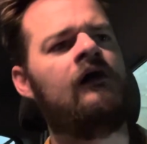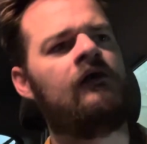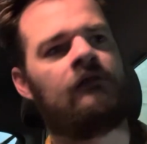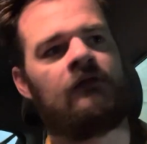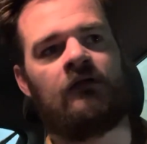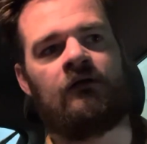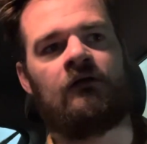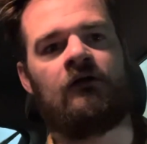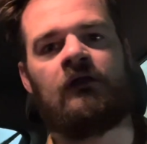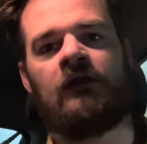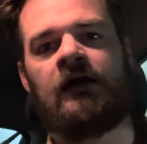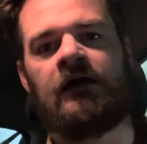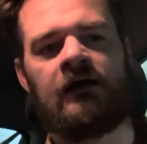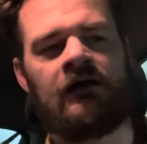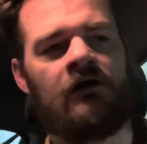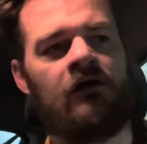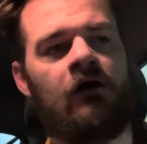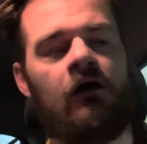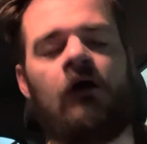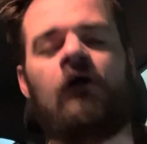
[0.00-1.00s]
Then they're like,
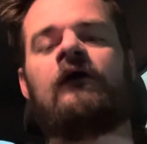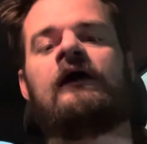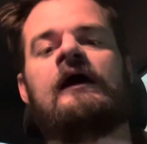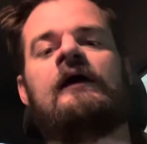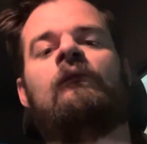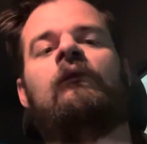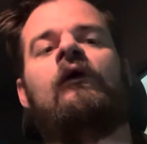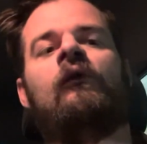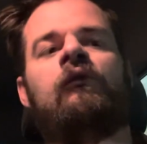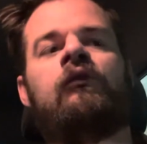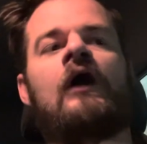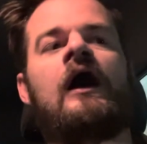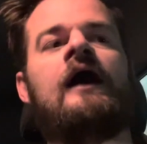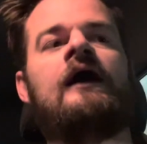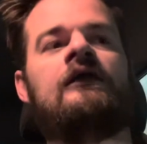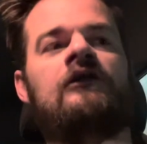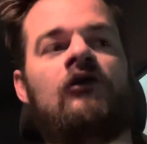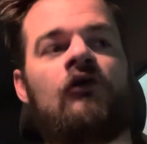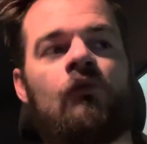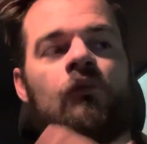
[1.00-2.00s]
okay, well,
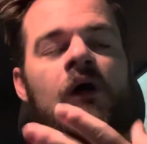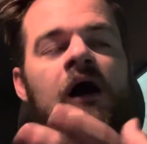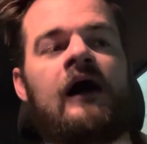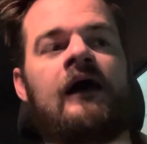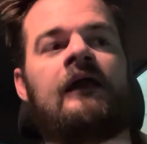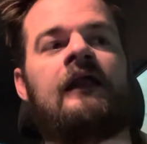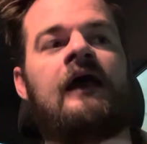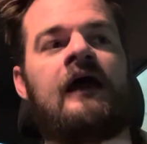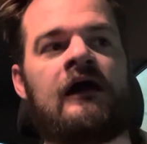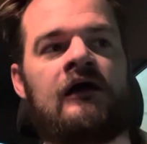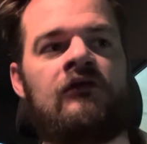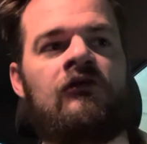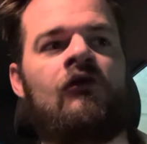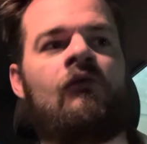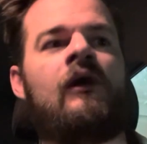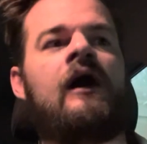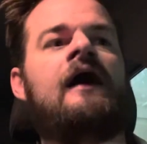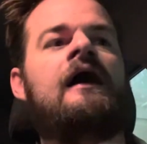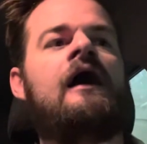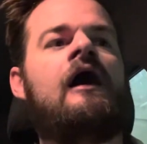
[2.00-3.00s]
Brian, you're Ryan and
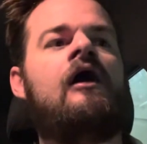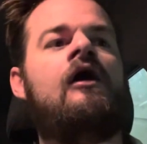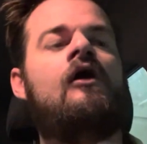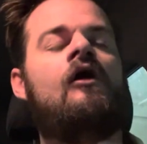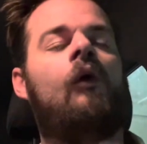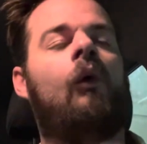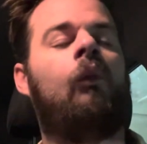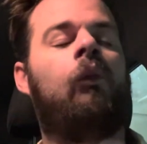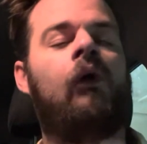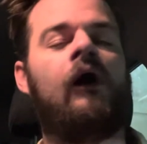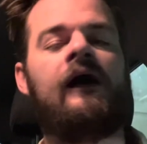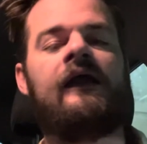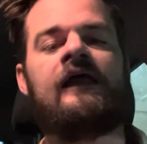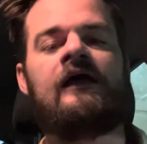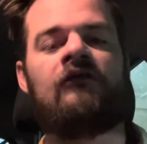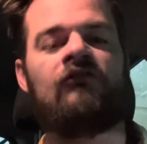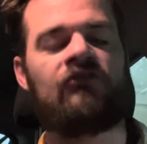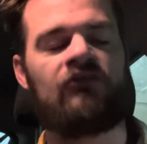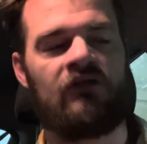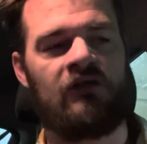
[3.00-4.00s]
Uriah. What
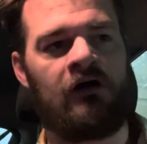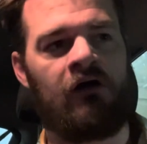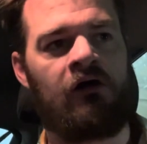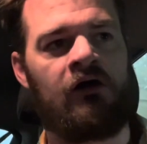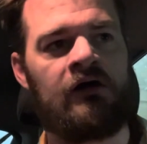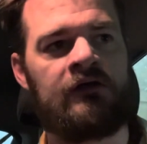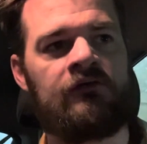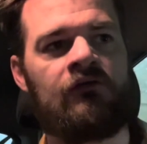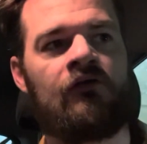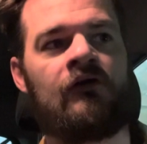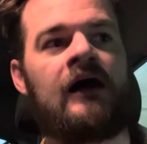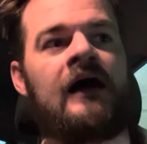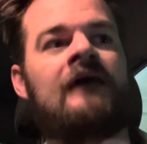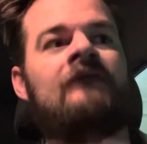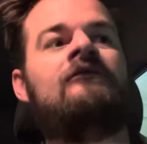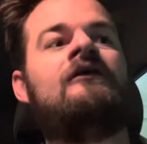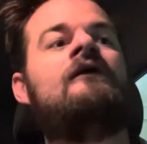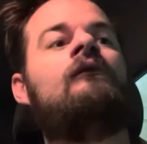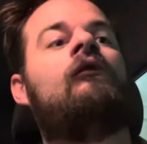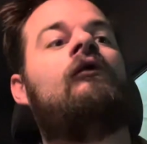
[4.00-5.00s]
is on your
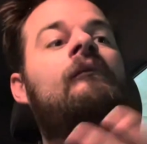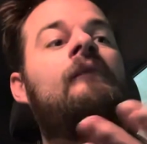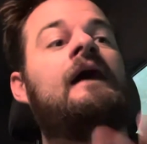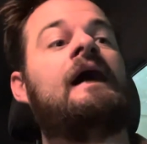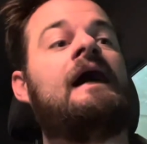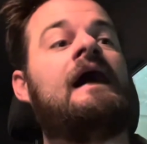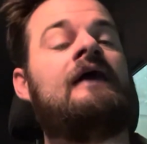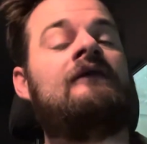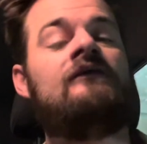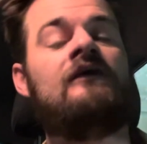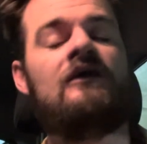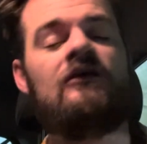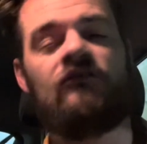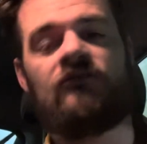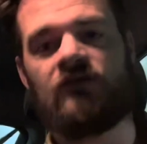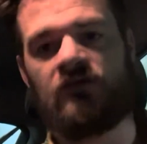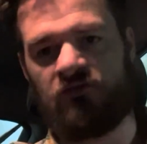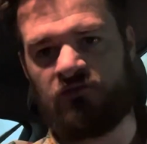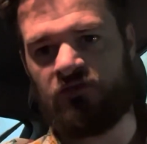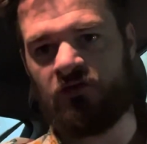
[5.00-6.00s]
ID? Well, my ID
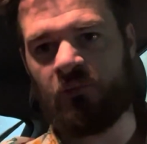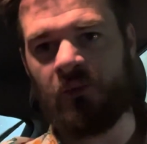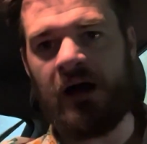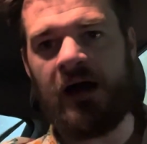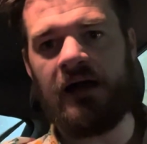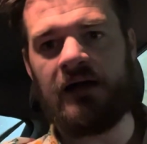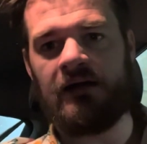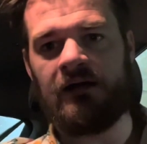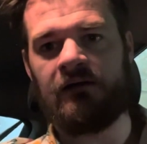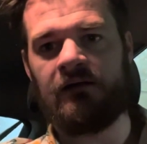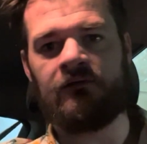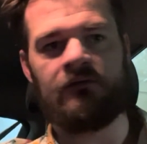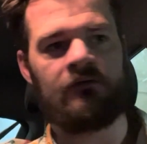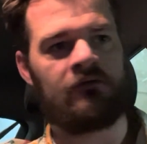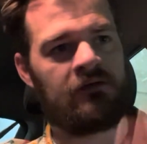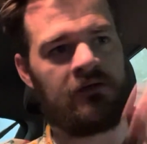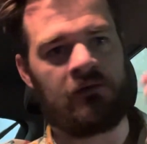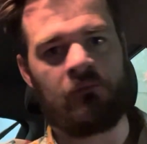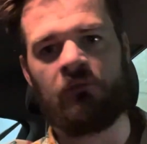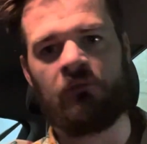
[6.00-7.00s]
says Uriah. And they're
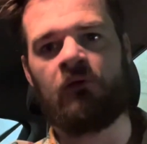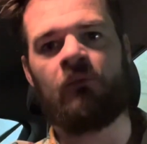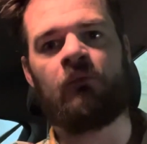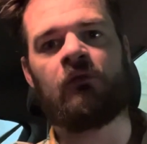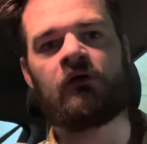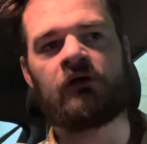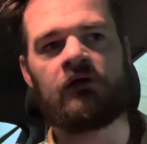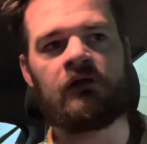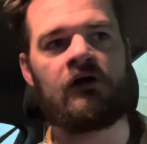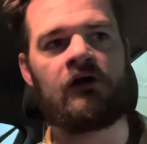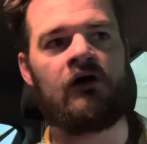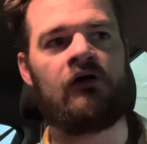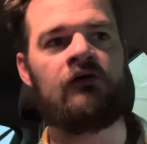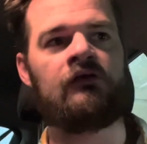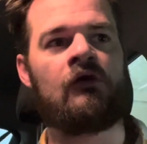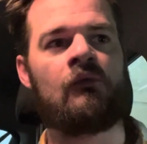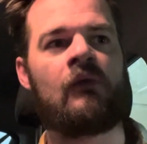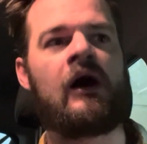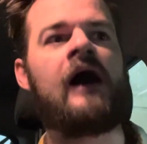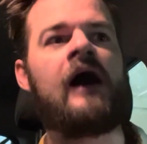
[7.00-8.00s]
like, well, we're going to call
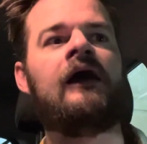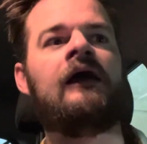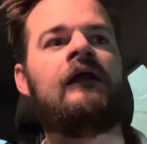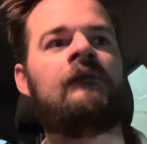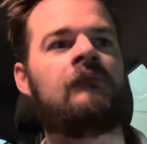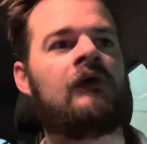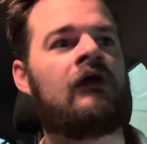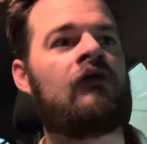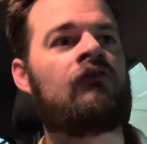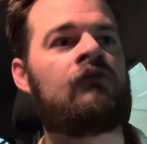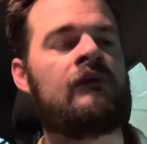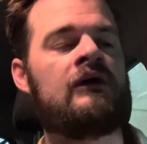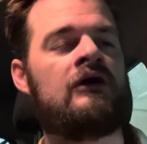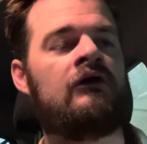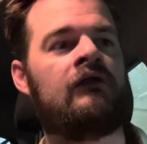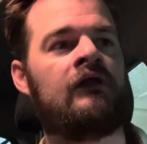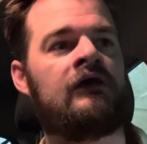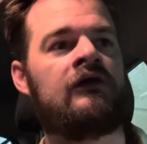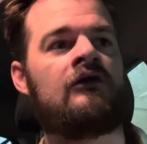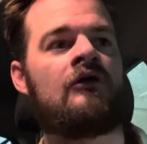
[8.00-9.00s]
you Ryan because we
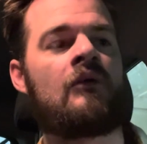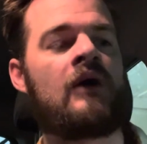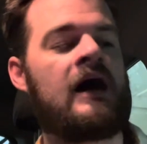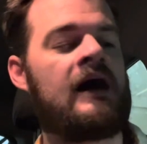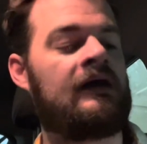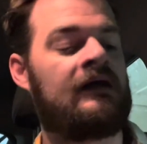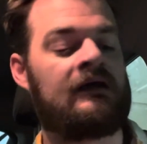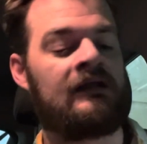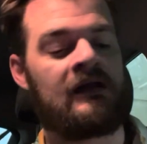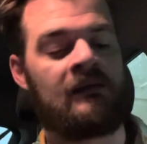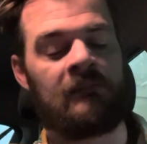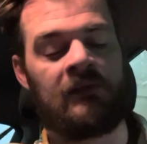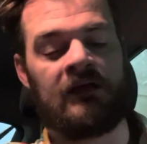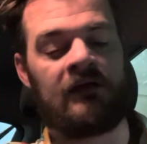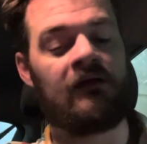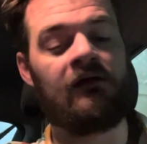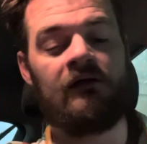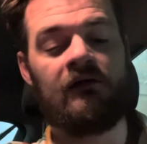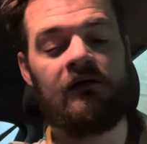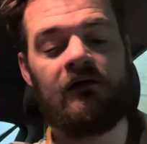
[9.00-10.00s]
don't like Uriah. And I'm like,
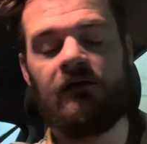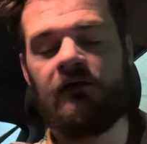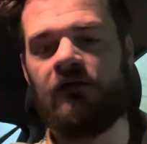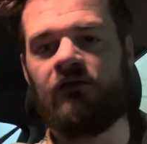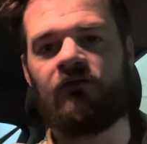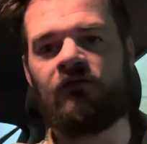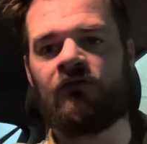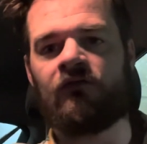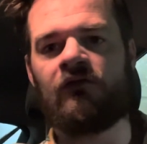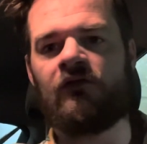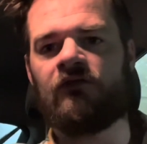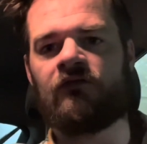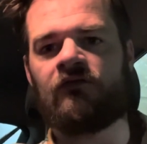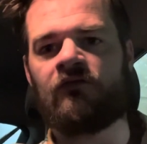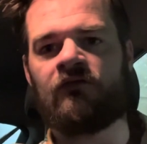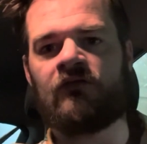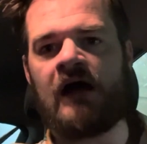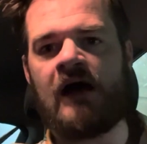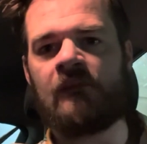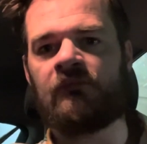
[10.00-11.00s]
this
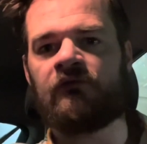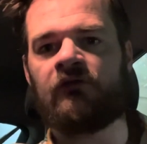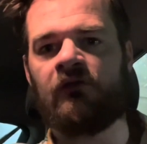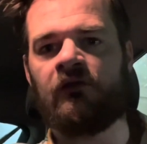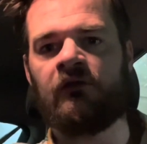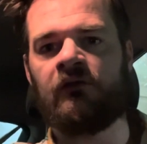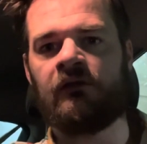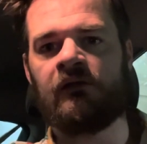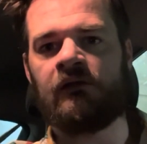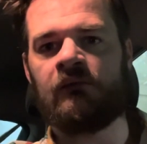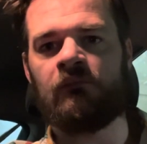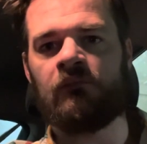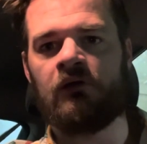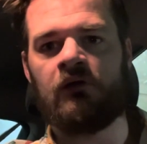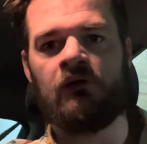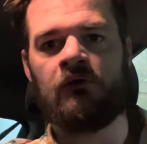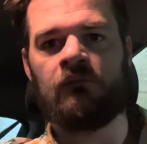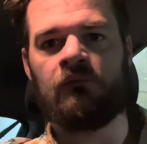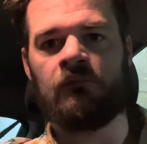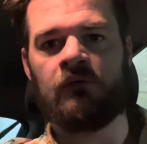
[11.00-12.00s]
is absolutely
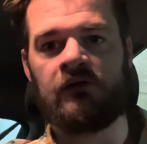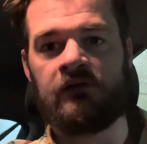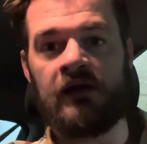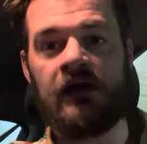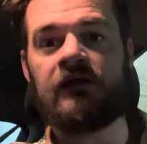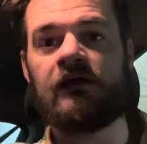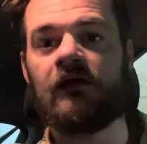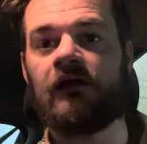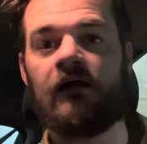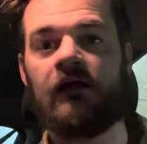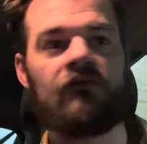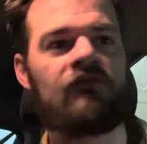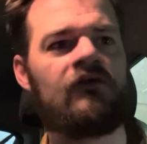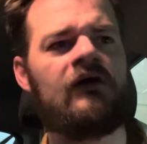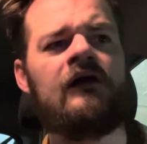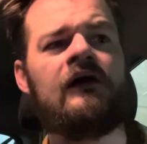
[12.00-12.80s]
ridiculous.